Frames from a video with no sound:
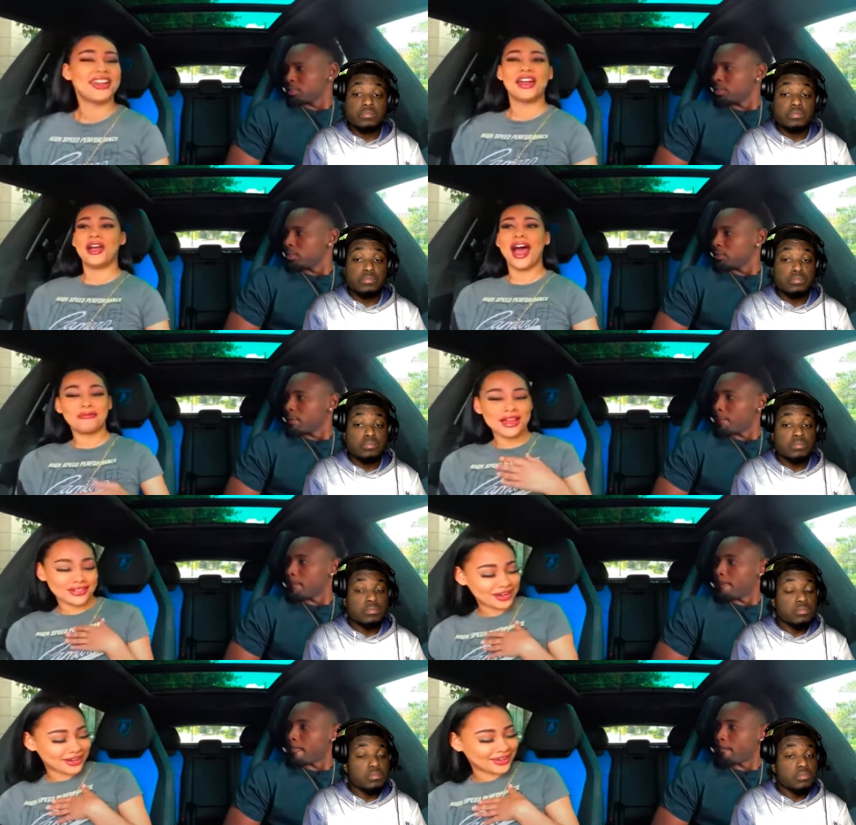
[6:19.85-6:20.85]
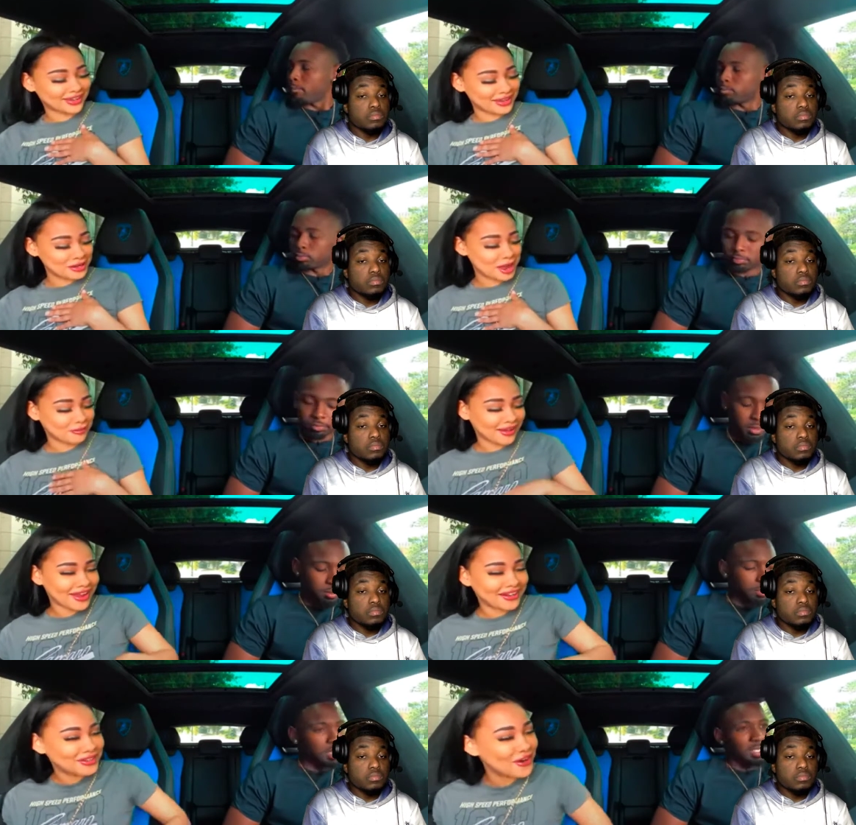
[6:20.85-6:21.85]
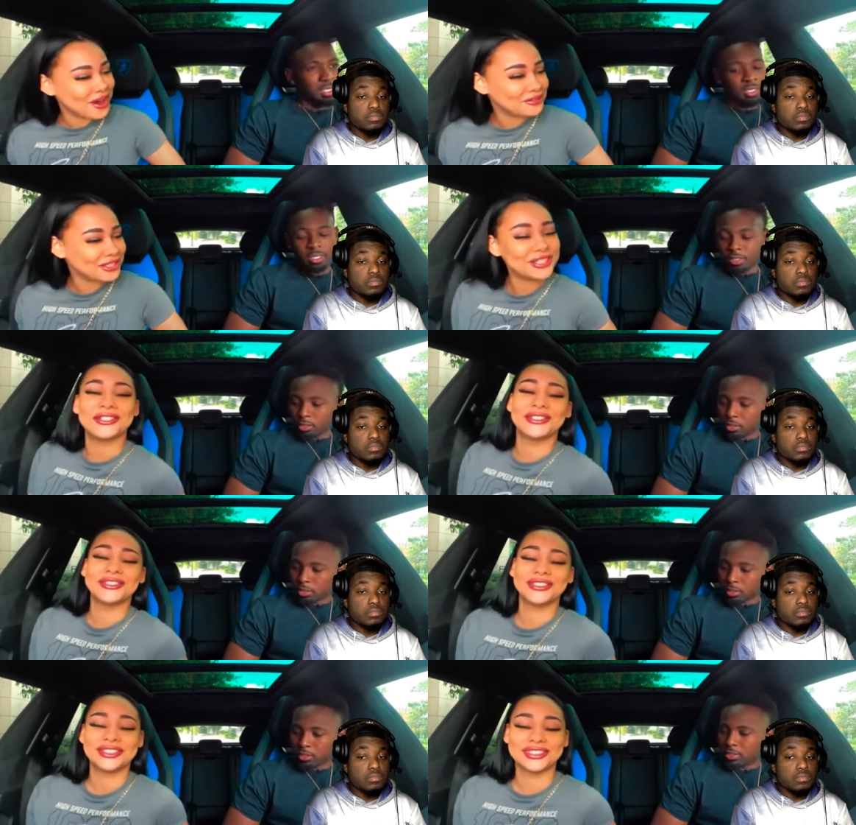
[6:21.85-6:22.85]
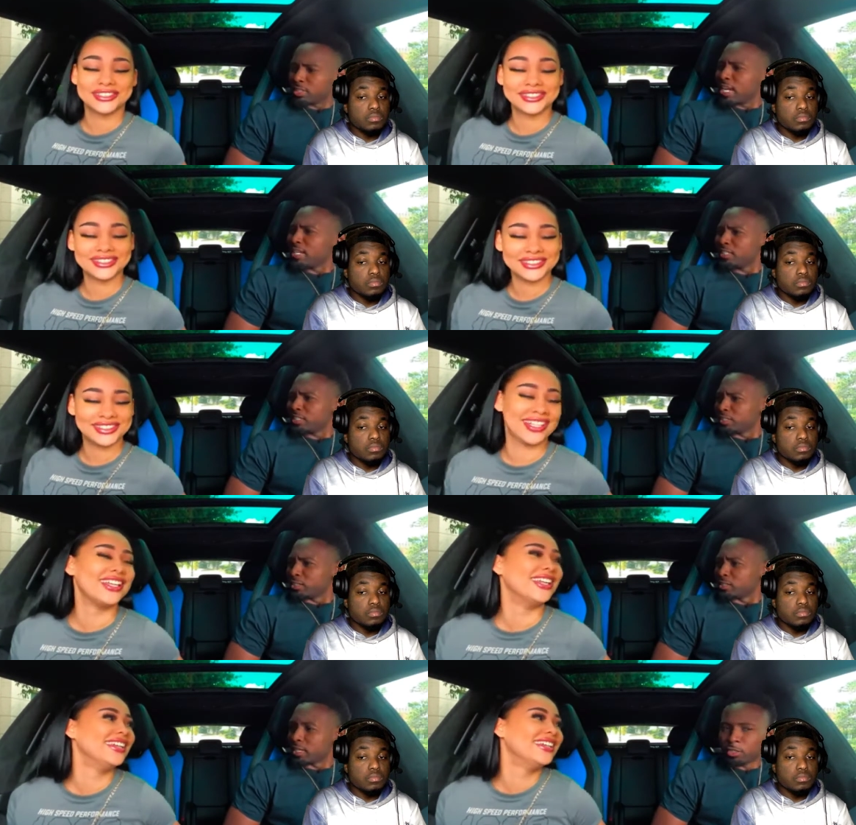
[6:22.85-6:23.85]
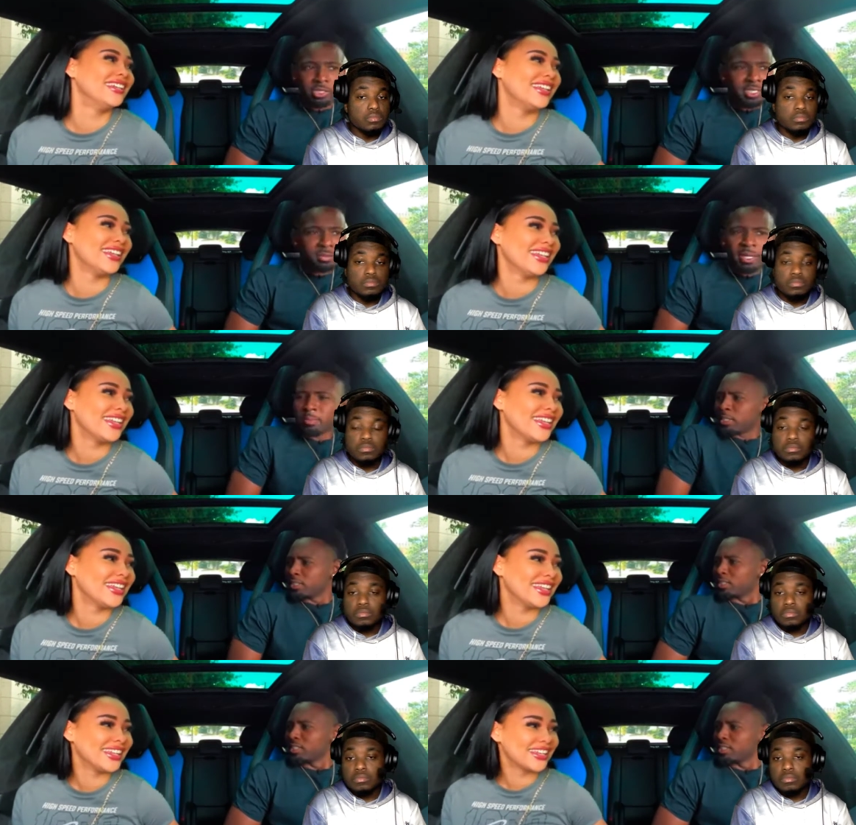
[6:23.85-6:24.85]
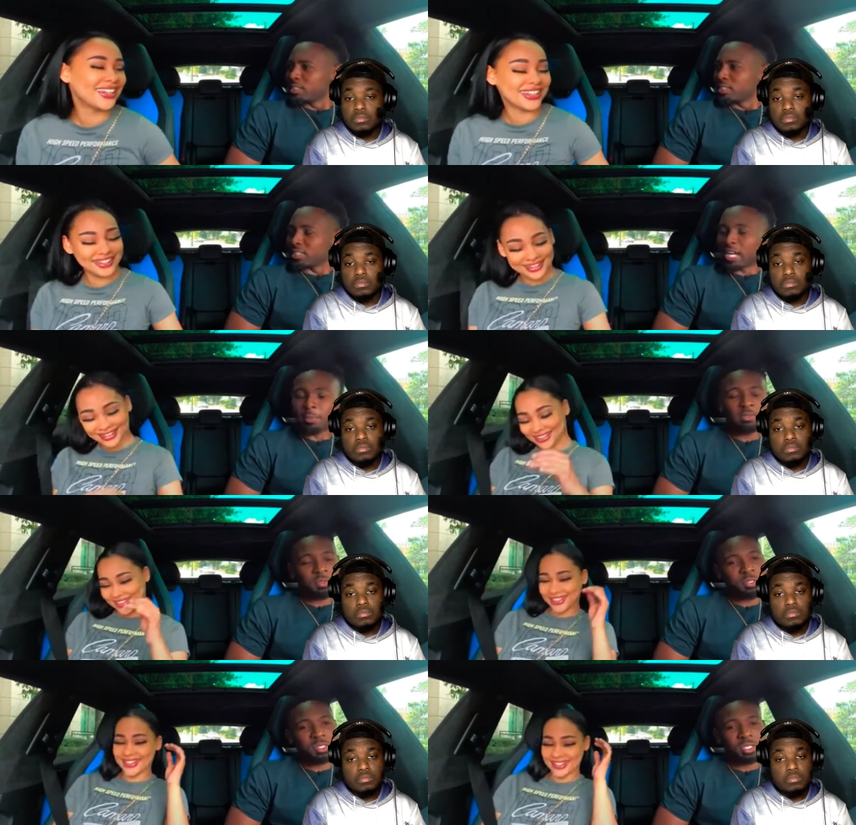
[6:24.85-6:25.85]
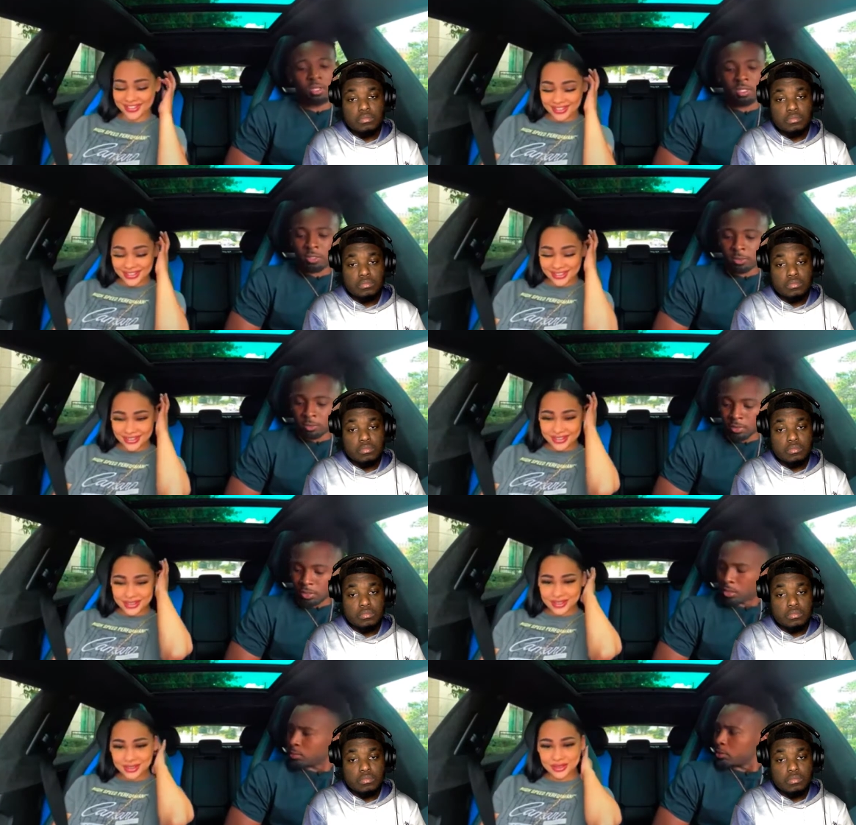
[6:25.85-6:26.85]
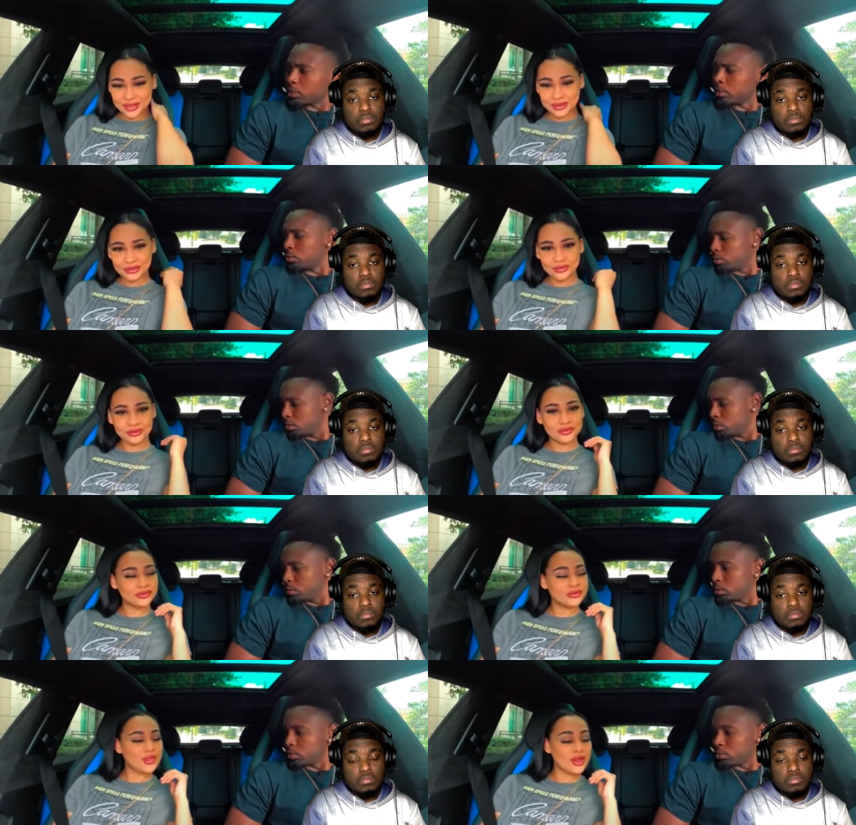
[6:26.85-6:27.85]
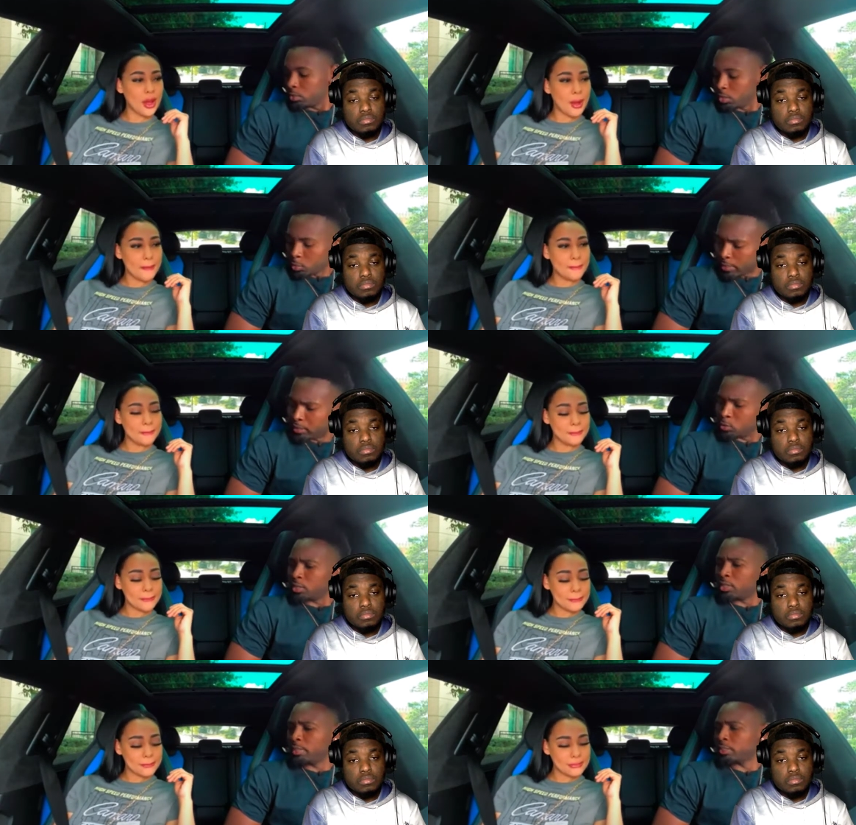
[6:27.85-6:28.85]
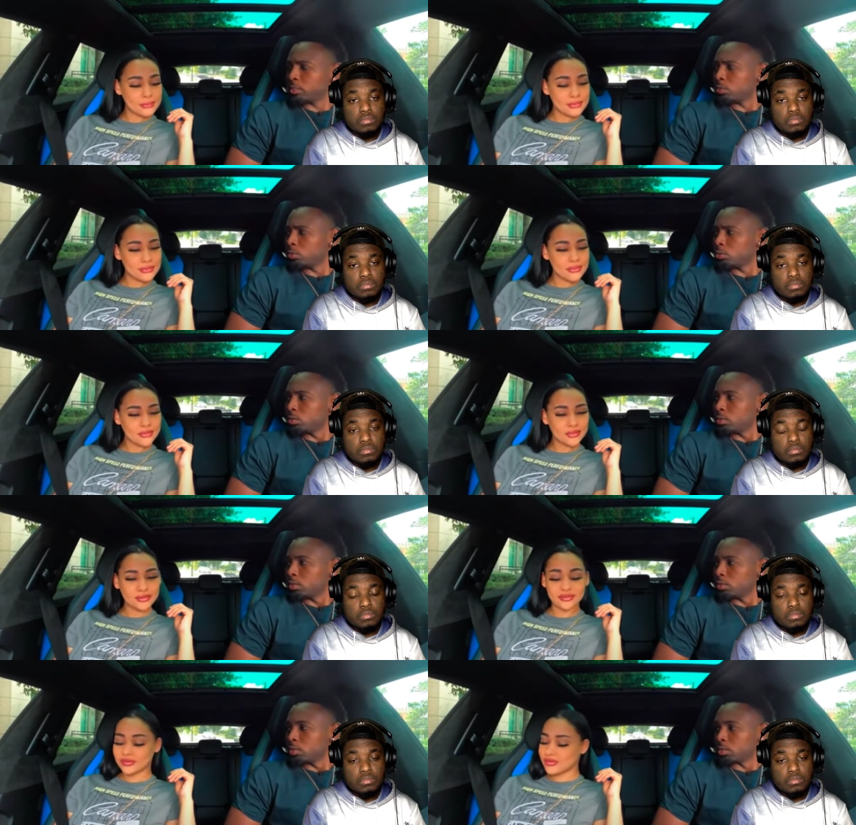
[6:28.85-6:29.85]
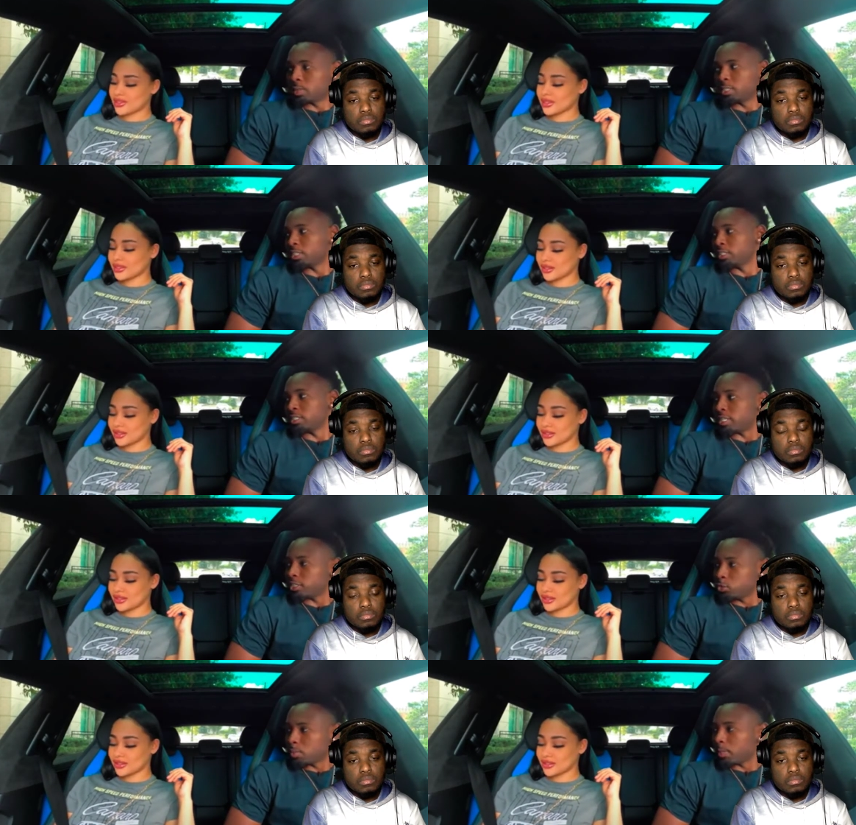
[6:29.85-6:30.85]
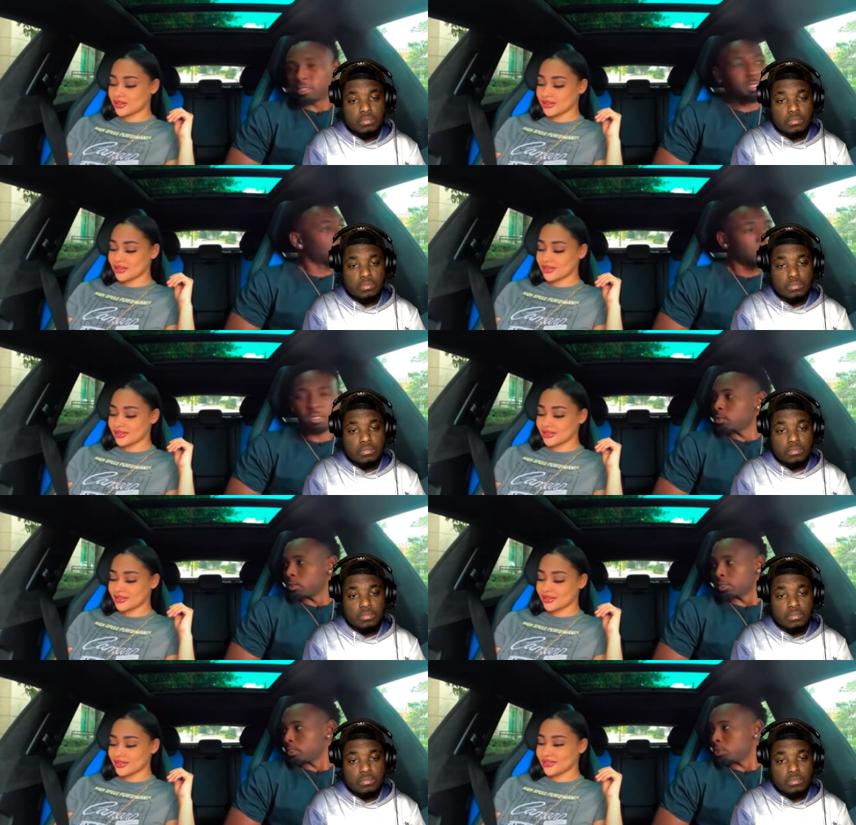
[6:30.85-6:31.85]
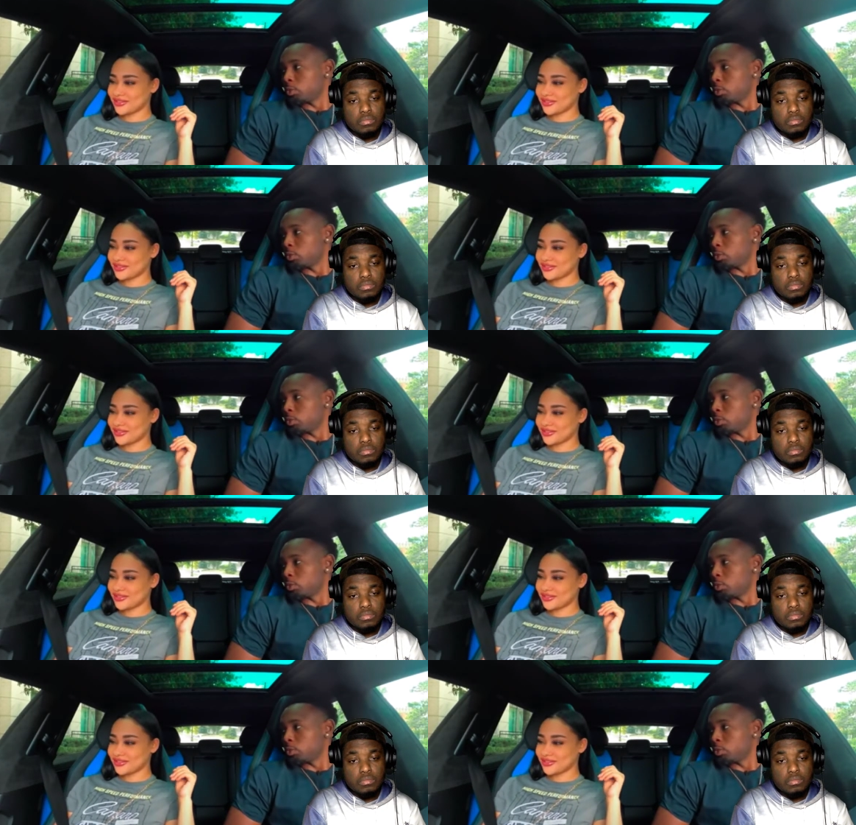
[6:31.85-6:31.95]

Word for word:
Speaker 1: I'm not trying to get kidnapped. I got in the car with you. Exactly. And you just met me. Nah, but for real though, um, how come you single? You look way too good to be single. Somebody should have snatched you up like since you was